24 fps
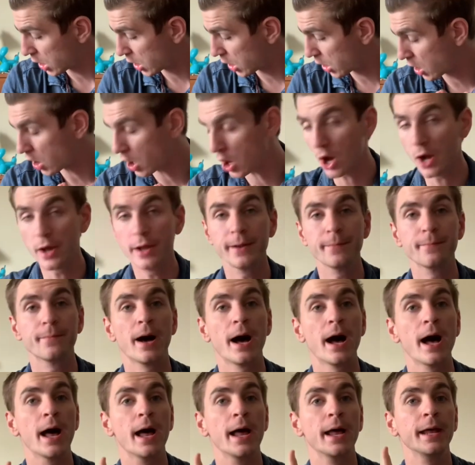on
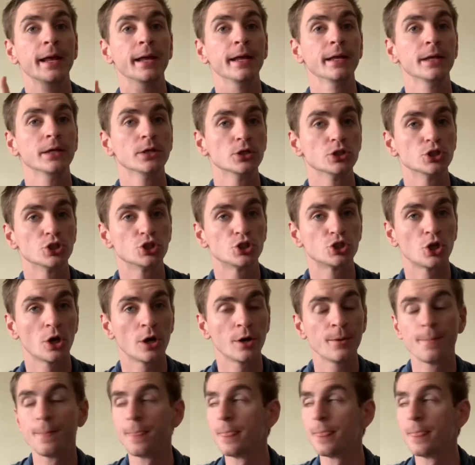my shirt,